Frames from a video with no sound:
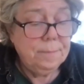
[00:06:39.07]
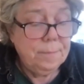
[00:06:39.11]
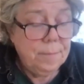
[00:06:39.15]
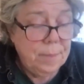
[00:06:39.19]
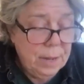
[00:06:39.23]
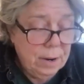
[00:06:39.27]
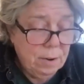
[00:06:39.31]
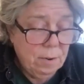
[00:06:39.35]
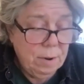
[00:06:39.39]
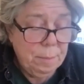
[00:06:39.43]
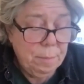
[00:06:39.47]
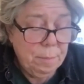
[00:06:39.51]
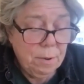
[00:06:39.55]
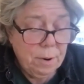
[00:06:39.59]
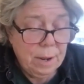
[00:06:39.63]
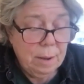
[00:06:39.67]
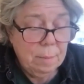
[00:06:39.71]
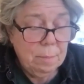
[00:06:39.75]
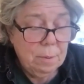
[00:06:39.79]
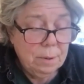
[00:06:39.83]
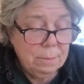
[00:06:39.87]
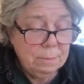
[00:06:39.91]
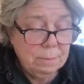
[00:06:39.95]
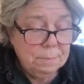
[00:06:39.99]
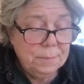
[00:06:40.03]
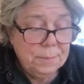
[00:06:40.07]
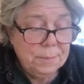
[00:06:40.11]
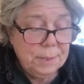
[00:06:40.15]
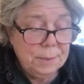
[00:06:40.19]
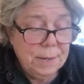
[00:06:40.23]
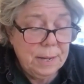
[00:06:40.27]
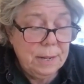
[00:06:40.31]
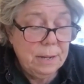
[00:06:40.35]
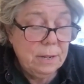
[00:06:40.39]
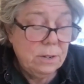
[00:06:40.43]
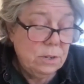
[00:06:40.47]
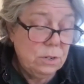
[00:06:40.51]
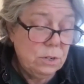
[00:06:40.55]
theory problem
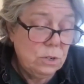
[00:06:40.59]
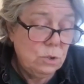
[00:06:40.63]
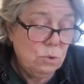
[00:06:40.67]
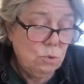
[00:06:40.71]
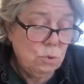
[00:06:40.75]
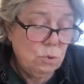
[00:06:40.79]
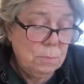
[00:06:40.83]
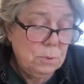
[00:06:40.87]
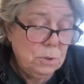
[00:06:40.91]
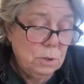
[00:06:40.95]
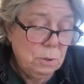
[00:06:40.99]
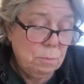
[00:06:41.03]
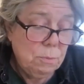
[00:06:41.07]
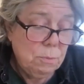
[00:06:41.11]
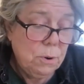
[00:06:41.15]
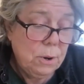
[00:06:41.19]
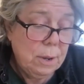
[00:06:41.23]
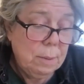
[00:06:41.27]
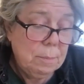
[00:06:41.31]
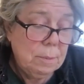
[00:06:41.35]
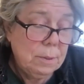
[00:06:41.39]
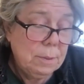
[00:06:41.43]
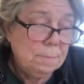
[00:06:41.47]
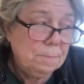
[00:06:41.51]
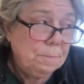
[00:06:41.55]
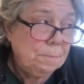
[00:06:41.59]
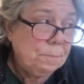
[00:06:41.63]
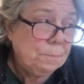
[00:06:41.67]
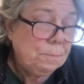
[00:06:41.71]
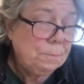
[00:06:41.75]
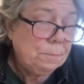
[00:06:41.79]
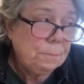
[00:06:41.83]
and this description problem.